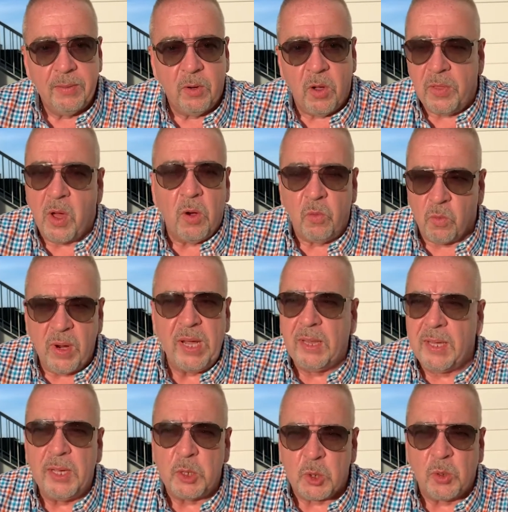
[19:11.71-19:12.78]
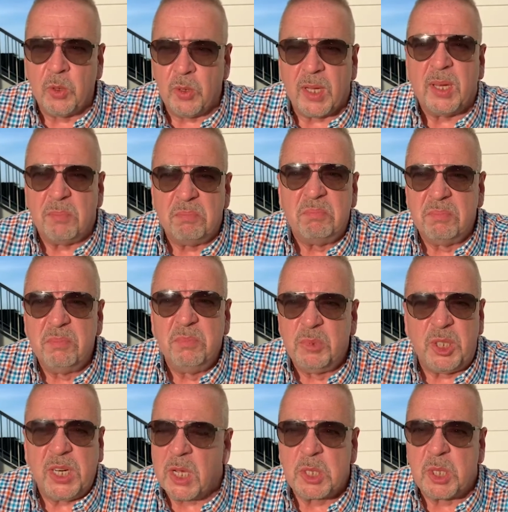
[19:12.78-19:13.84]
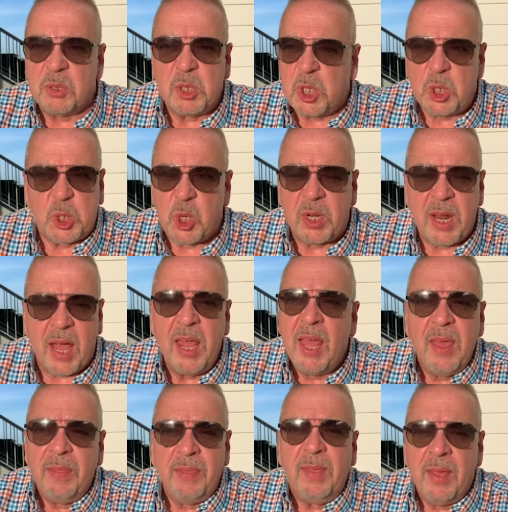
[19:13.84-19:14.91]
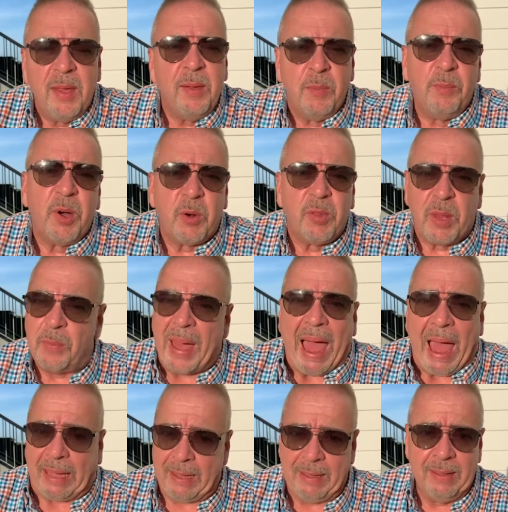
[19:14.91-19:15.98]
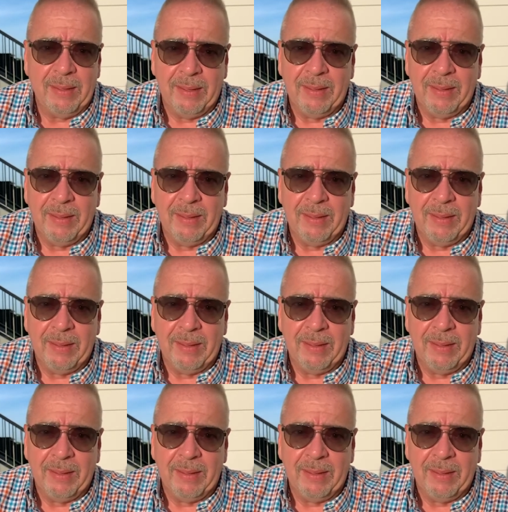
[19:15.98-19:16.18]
Although, really and truly, she should not. Put her in the back.